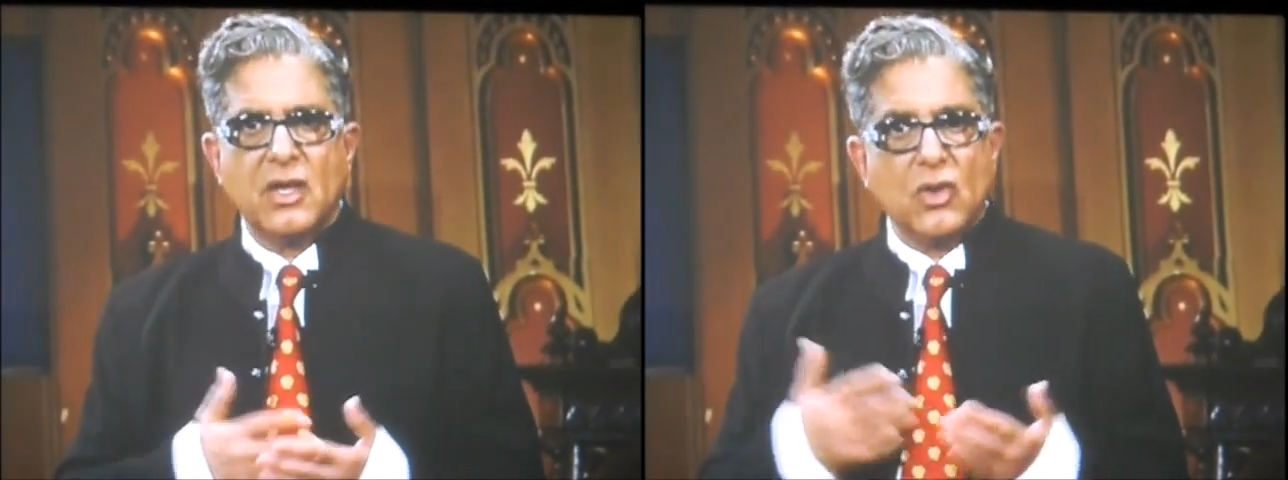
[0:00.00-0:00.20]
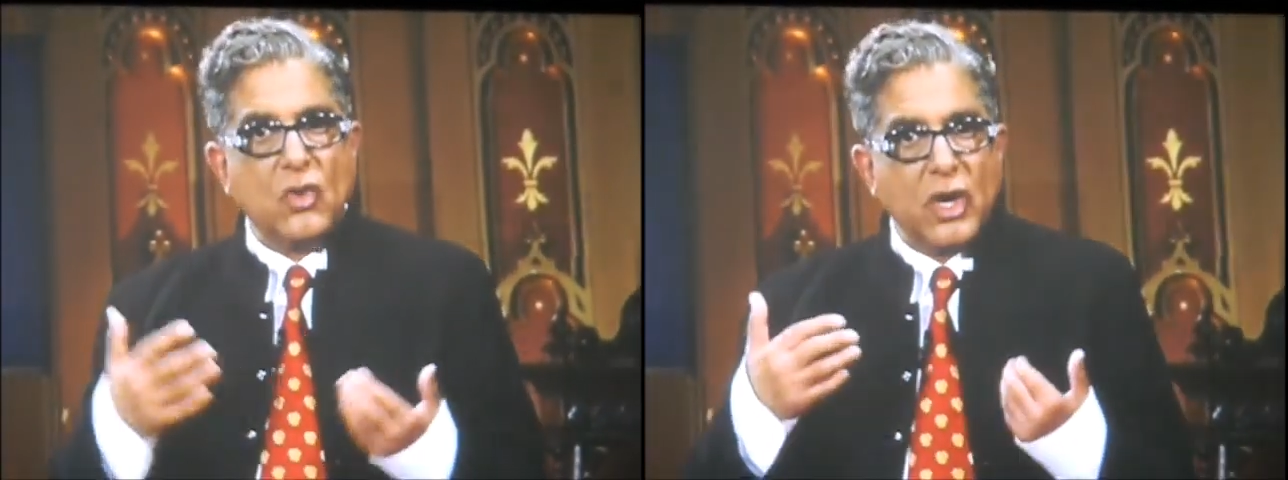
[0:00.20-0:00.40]

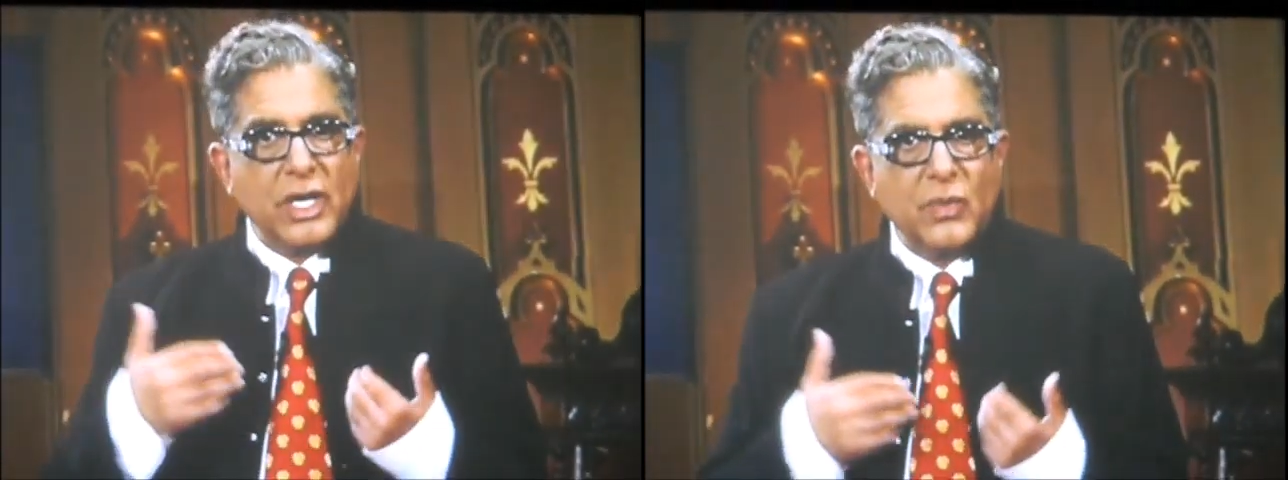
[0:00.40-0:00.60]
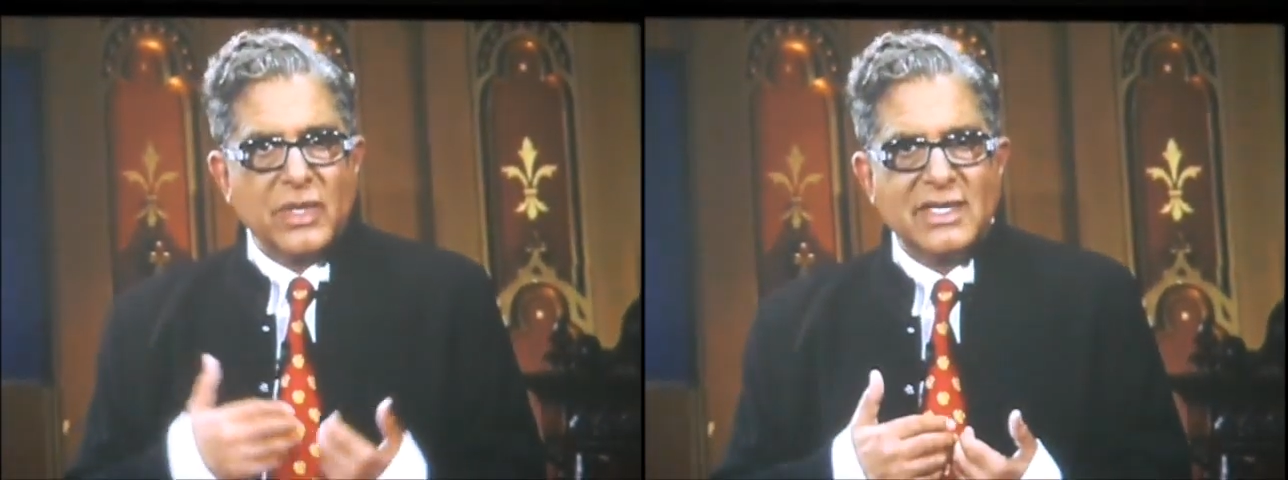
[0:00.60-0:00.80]

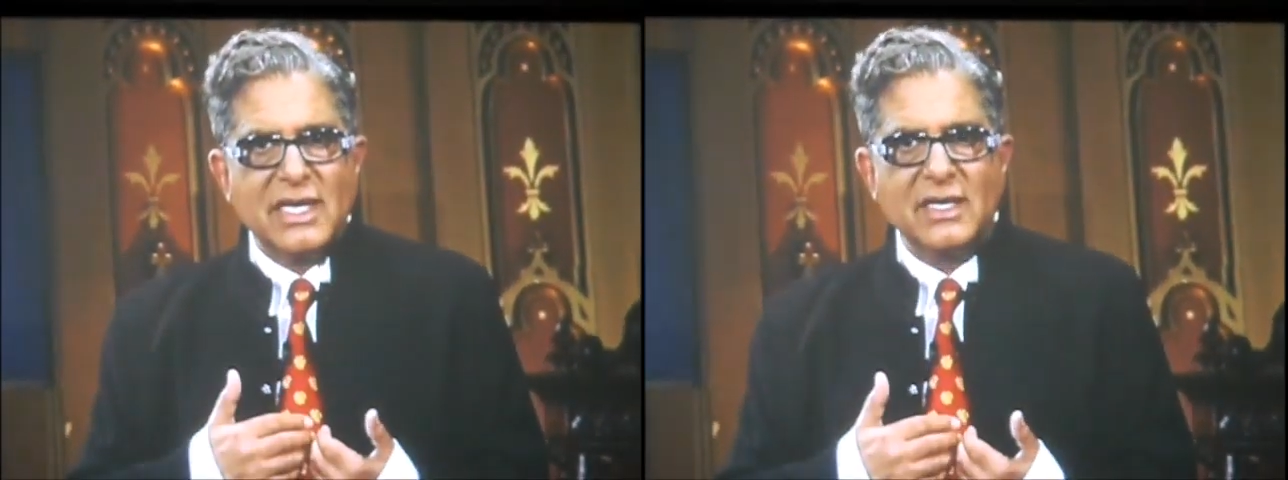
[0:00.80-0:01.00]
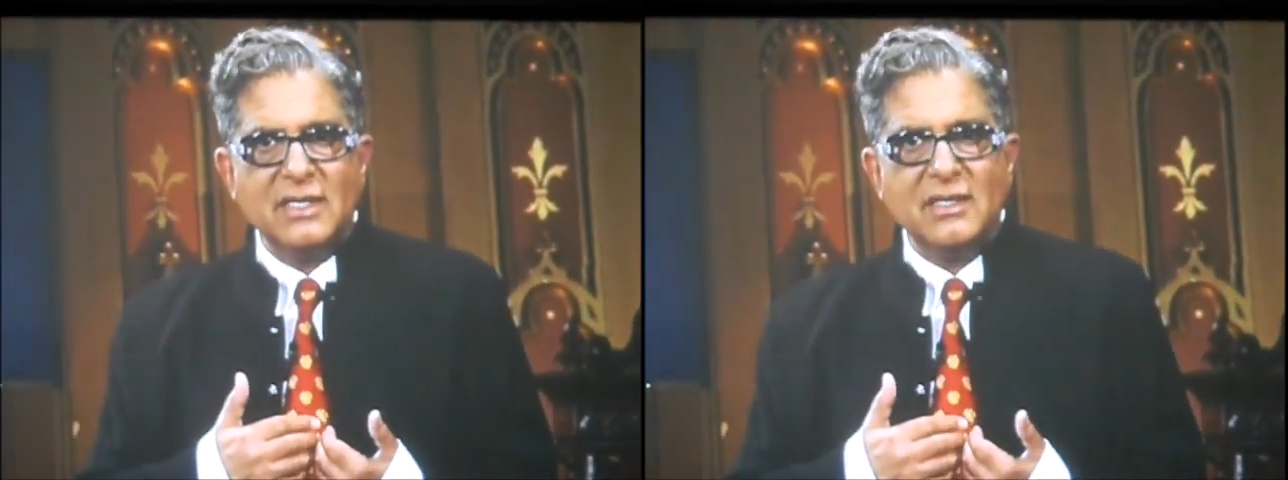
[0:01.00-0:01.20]
Going
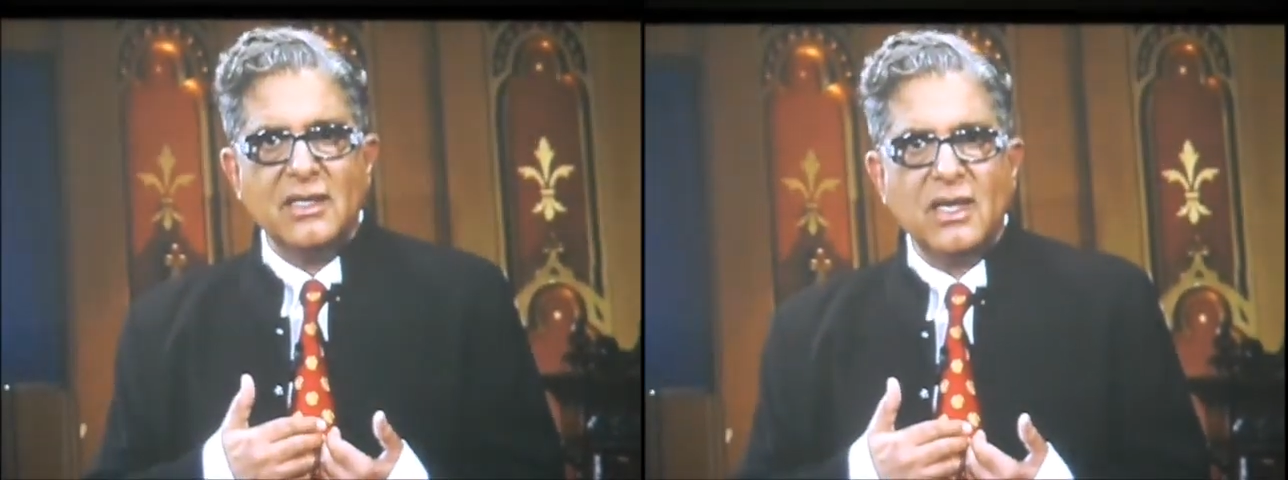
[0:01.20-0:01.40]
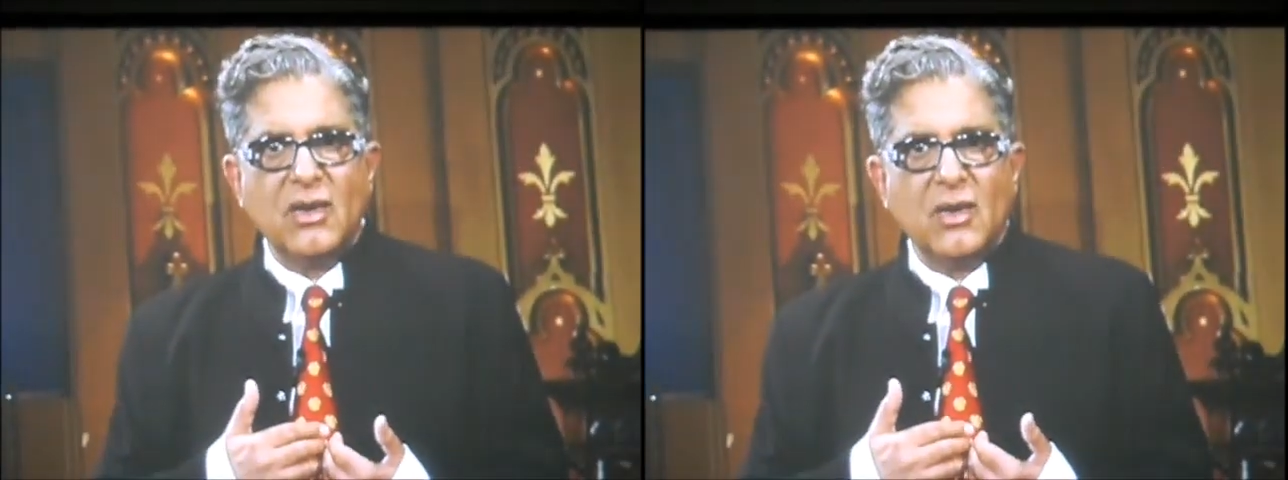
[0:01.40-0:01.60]
within
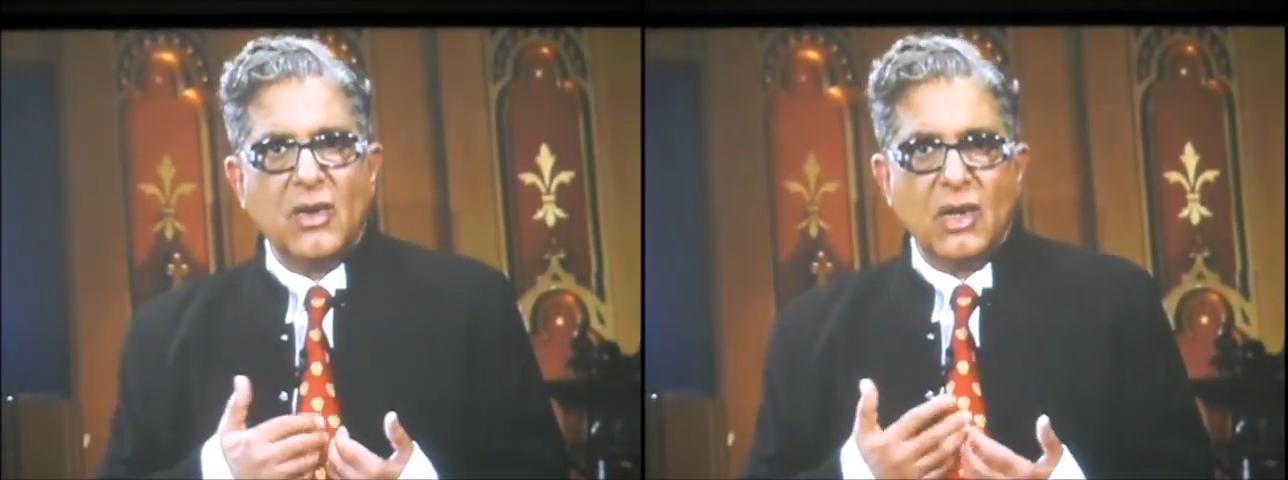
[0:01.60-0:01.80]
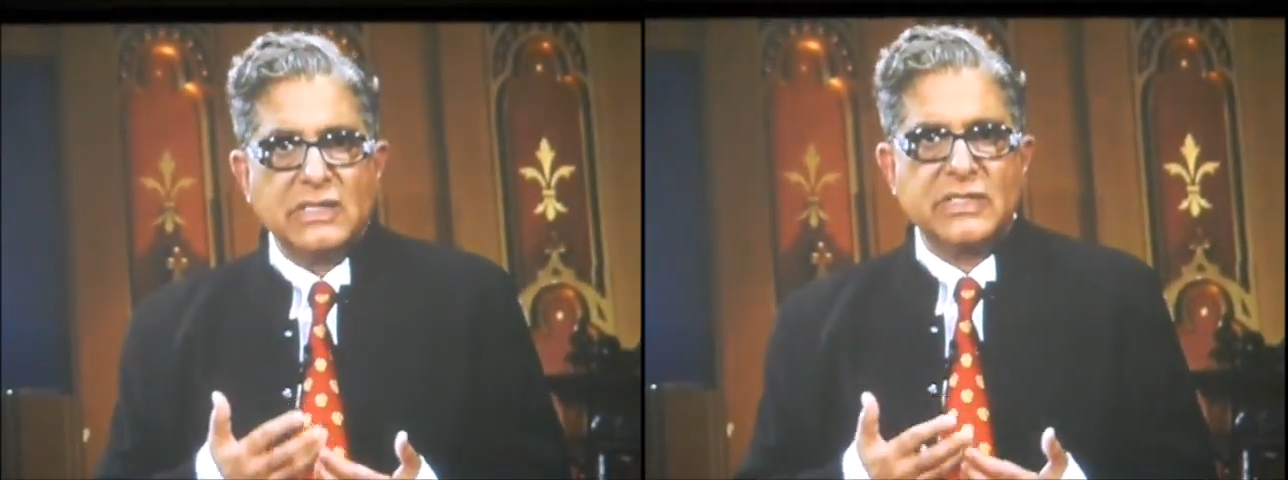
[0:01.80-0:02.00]

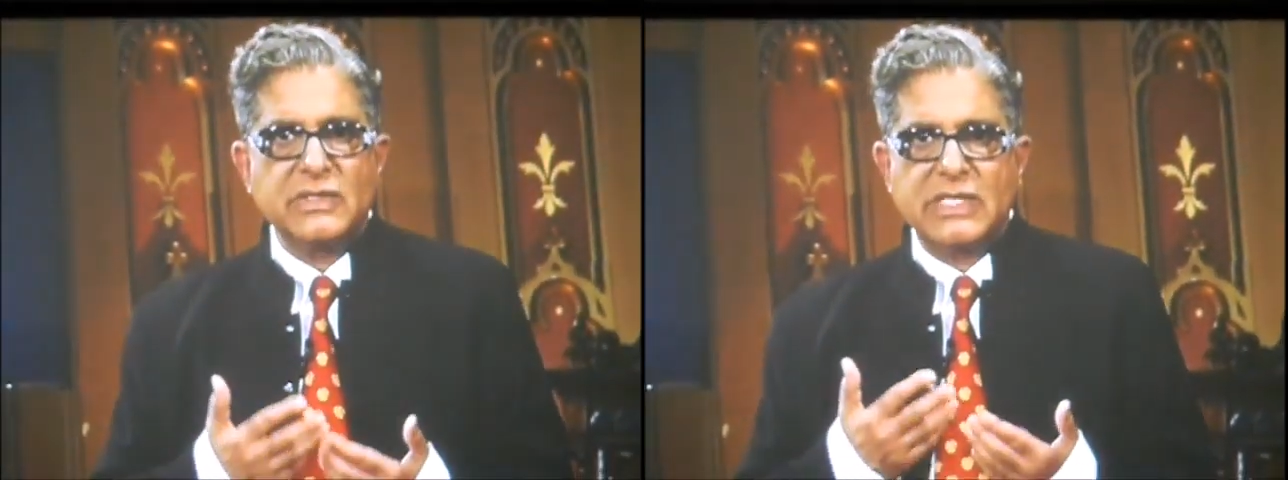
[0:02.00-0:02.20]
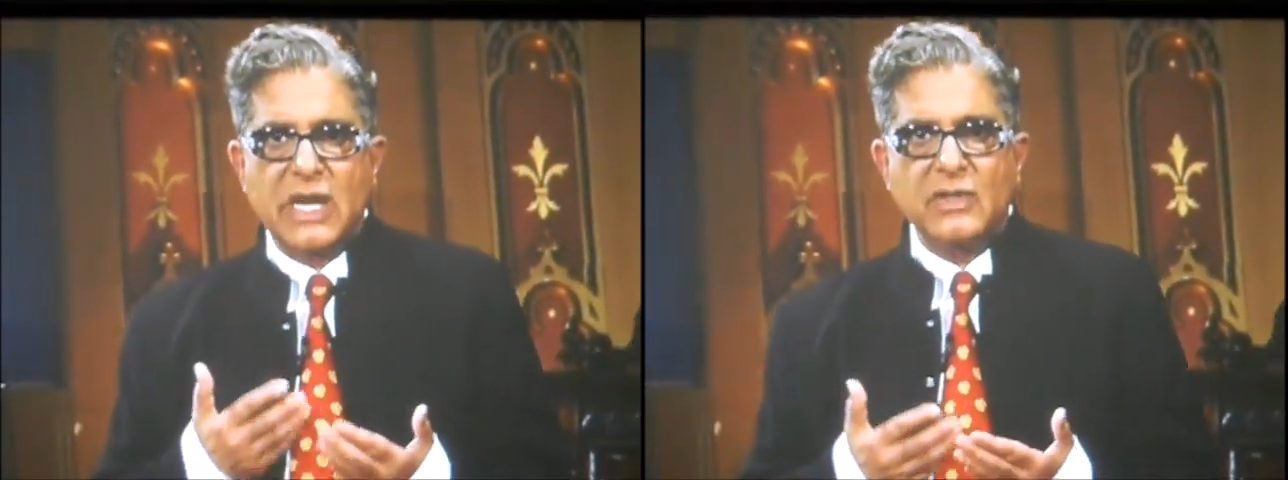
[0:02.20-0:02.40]
also
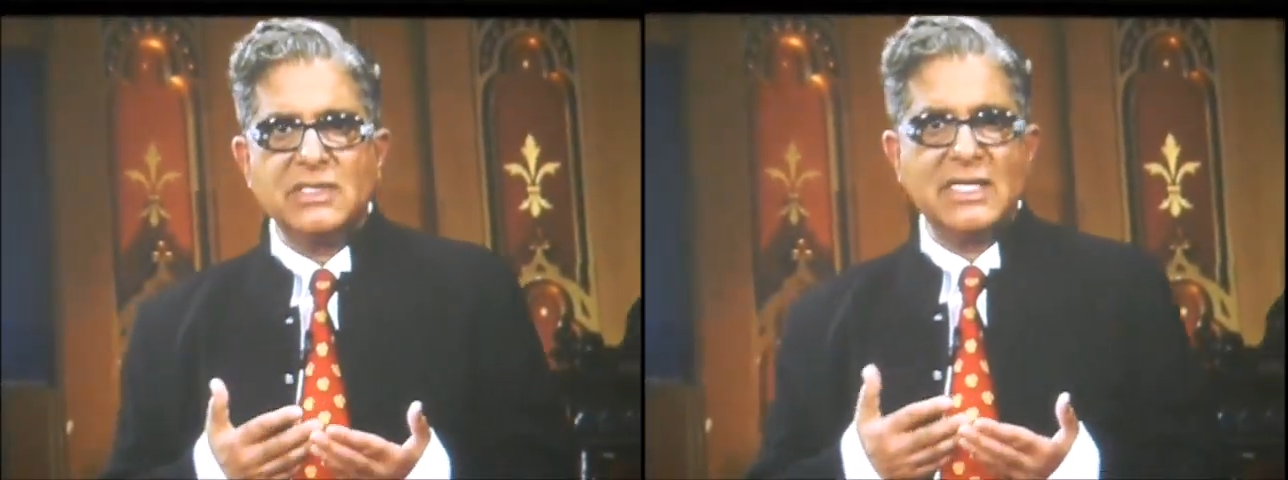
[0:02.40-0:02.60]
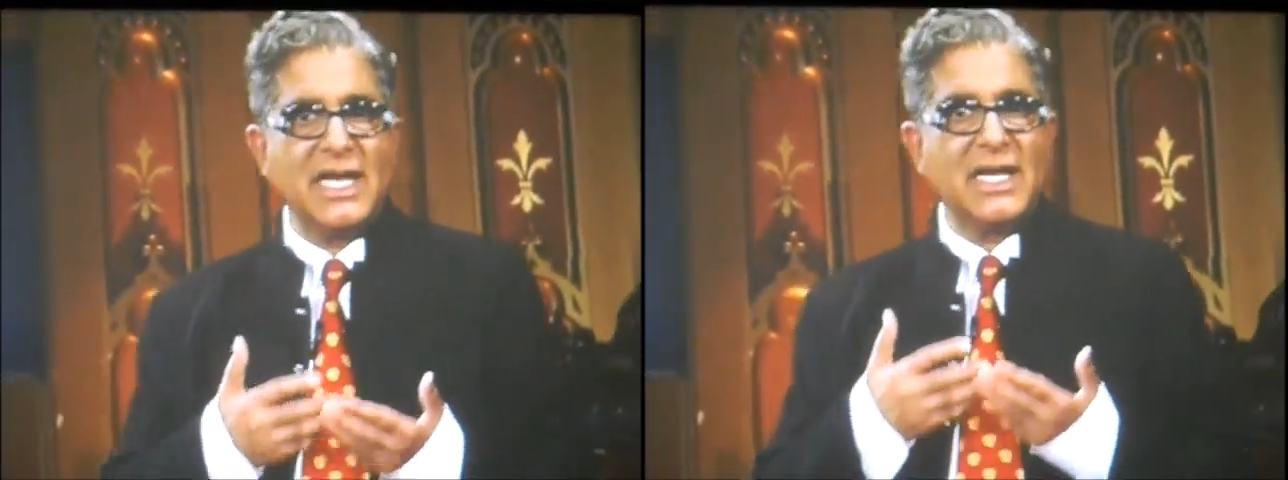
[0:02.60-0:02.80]

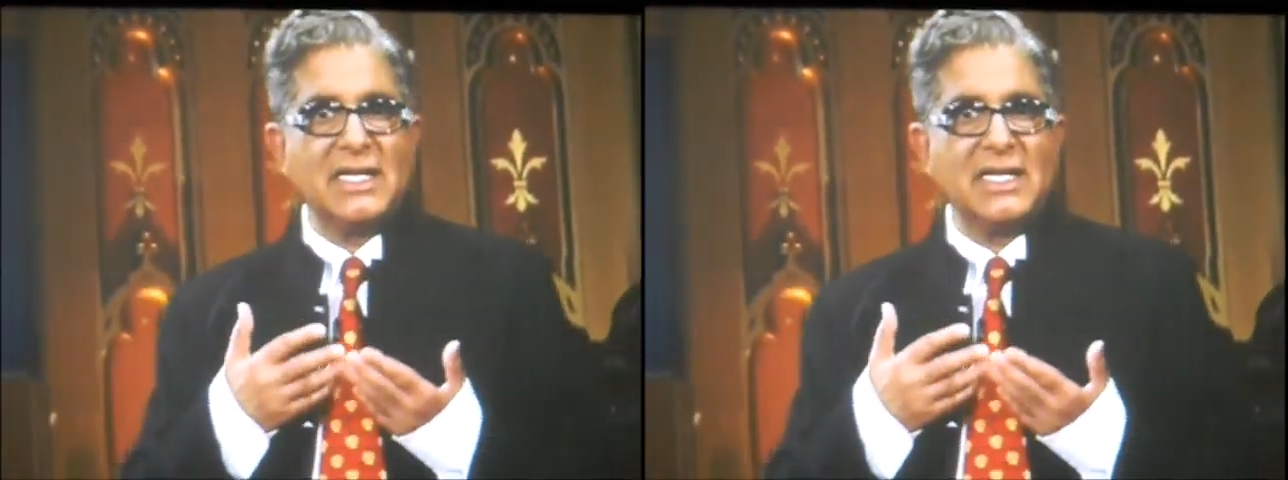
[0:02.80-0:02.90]
sounds like a